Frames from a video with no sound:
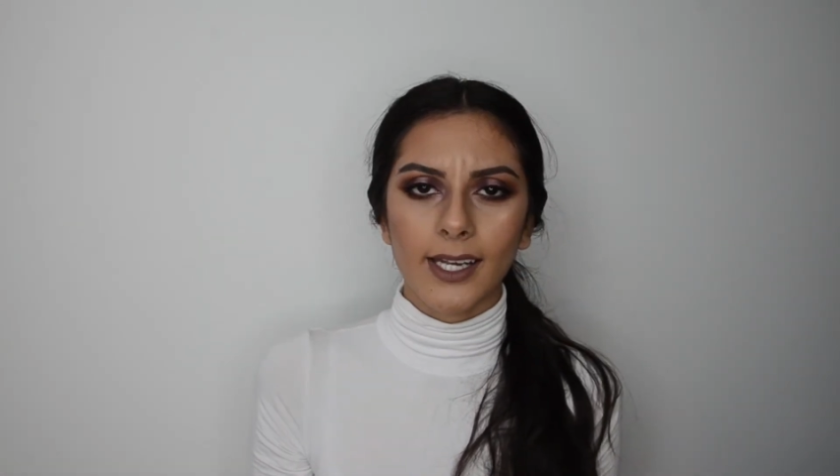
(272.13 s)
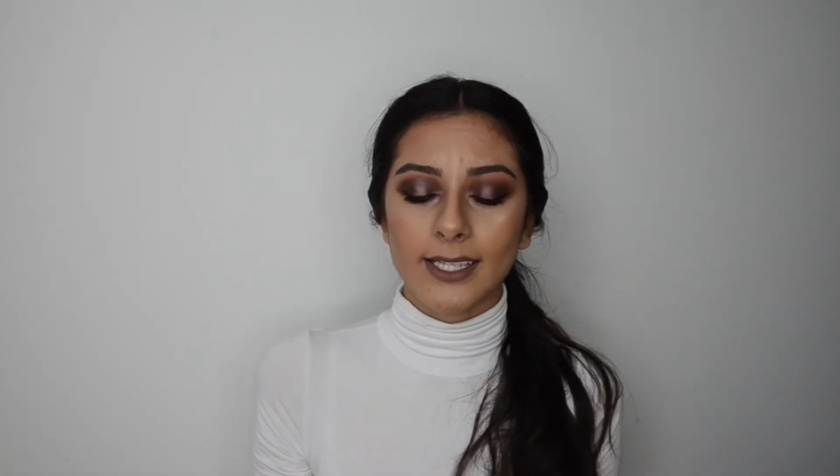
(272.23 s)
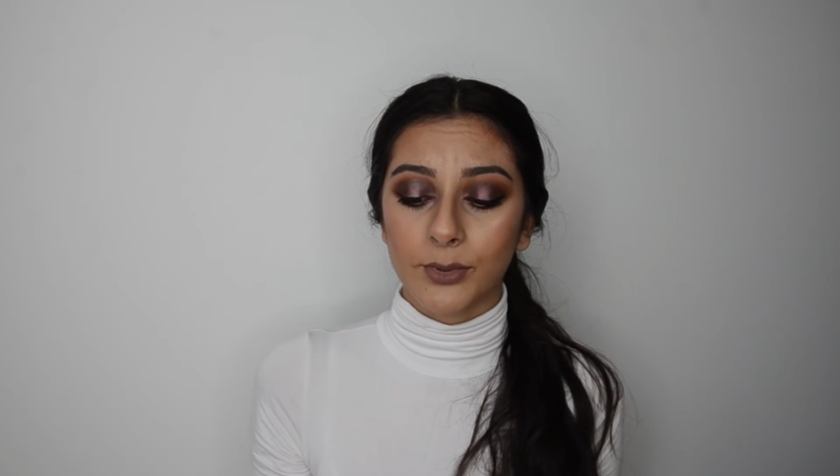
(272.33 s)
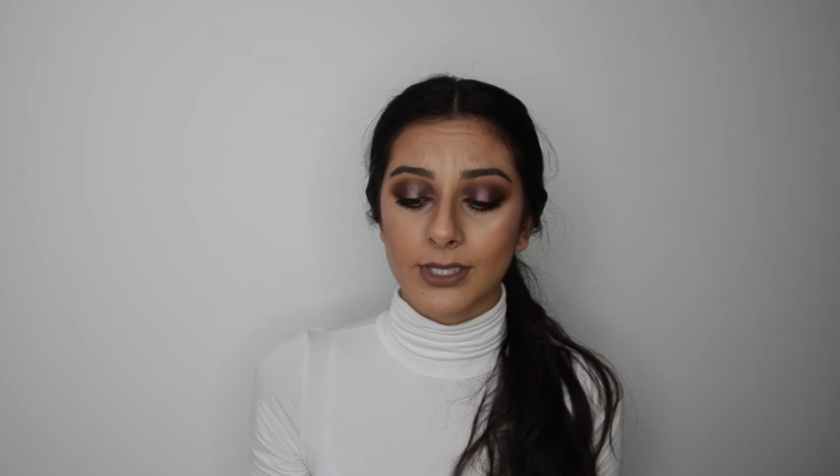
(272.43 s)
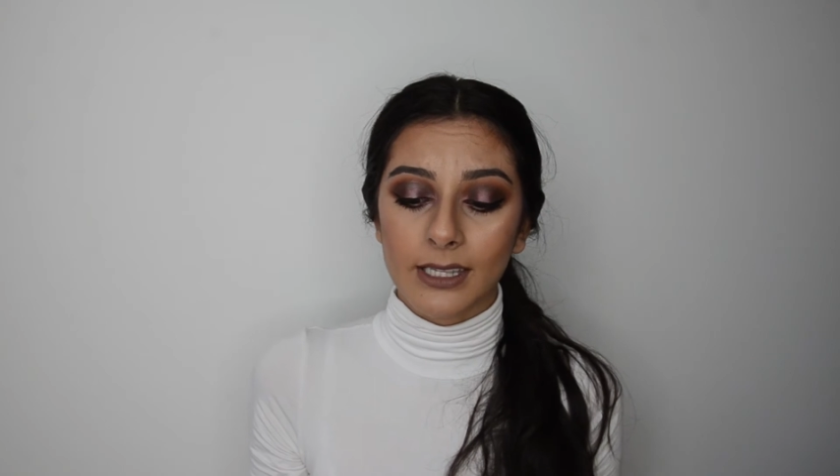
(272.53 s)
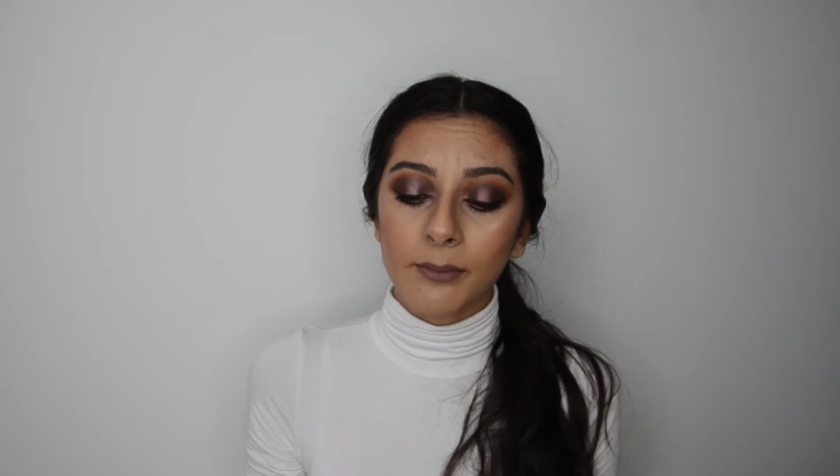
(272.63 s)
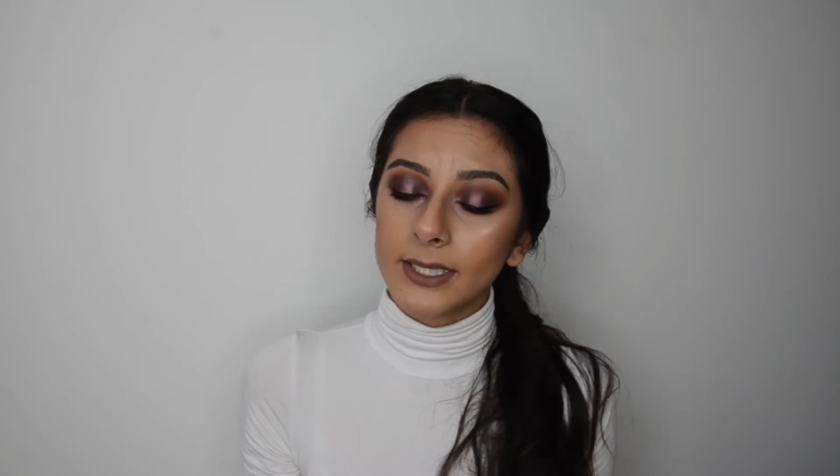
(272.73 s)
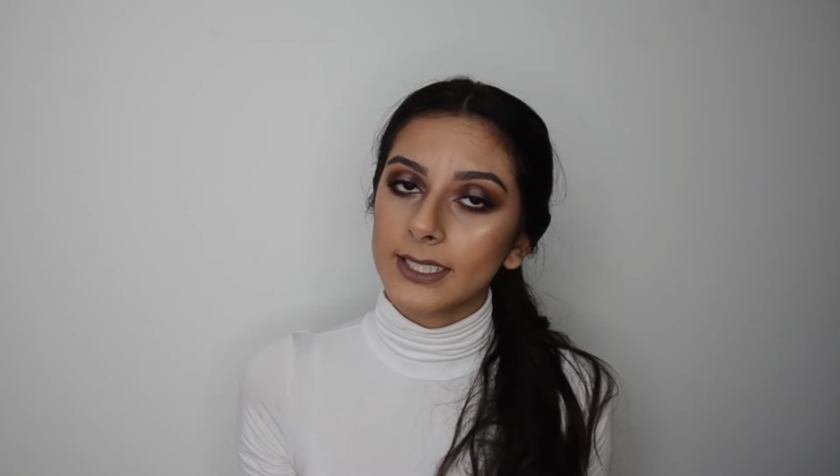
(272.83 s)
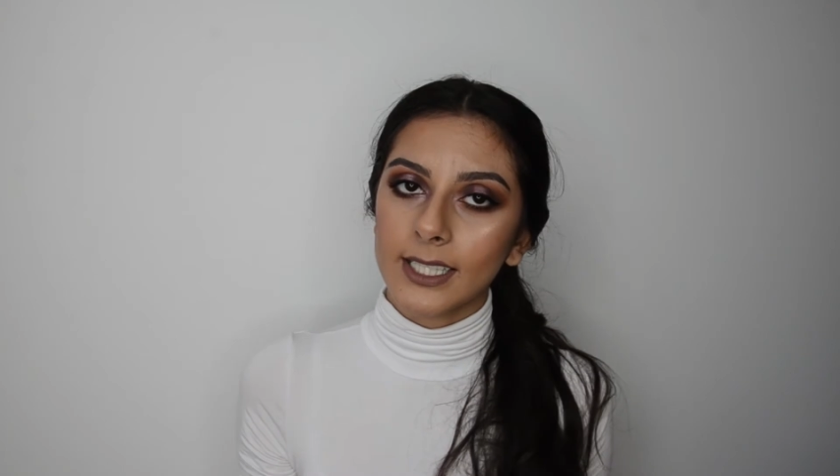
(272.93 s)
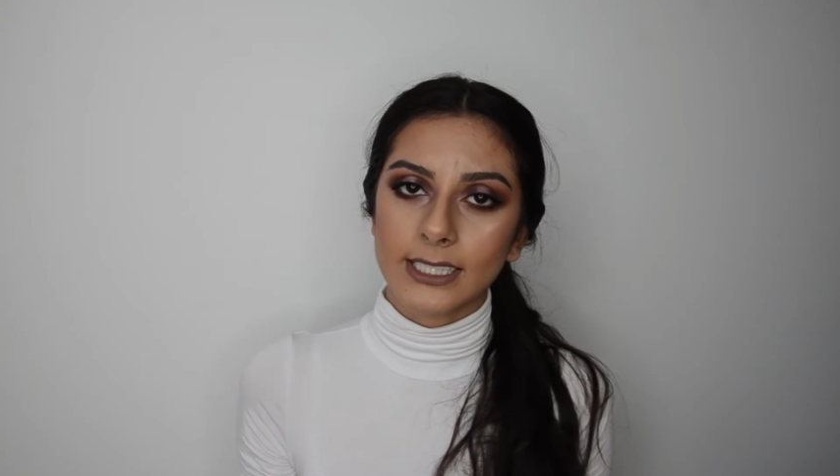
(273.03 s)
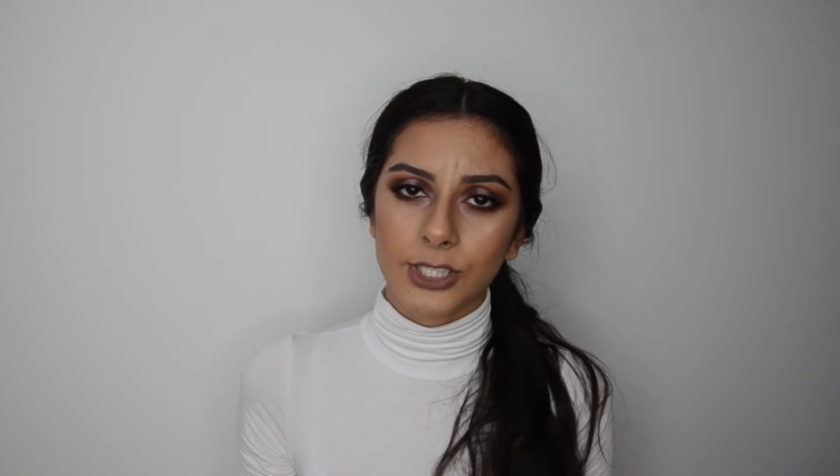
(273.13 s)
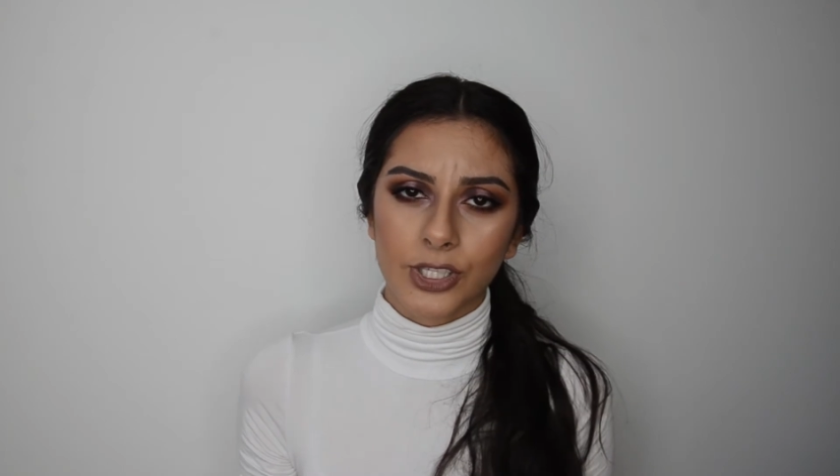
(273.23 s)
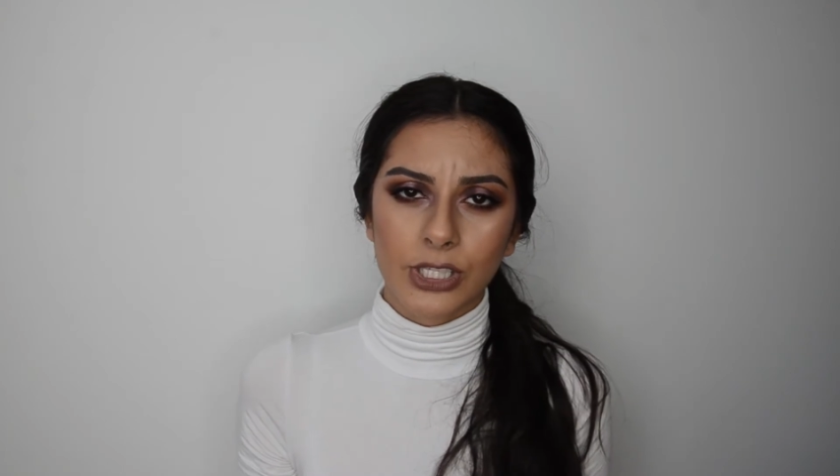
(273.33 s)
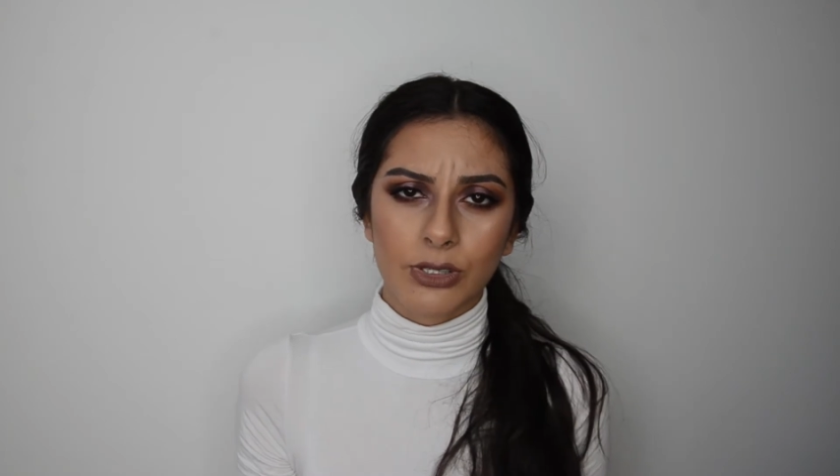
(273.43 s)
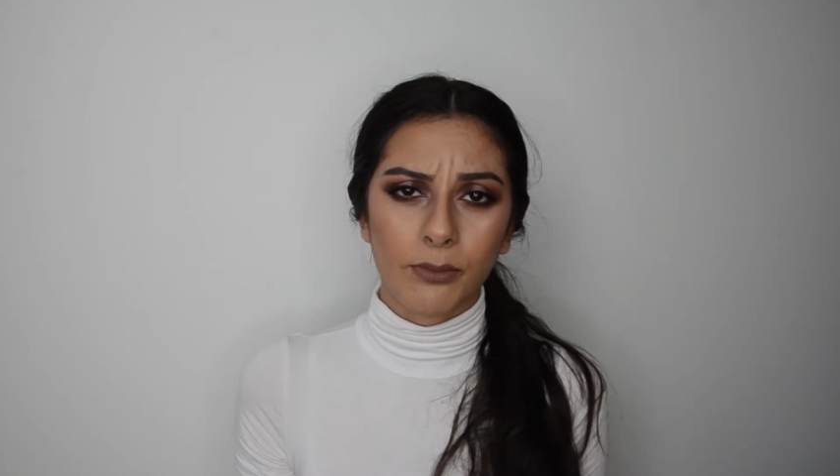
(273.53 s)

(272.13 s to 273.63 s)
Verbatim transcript: It was limited edition so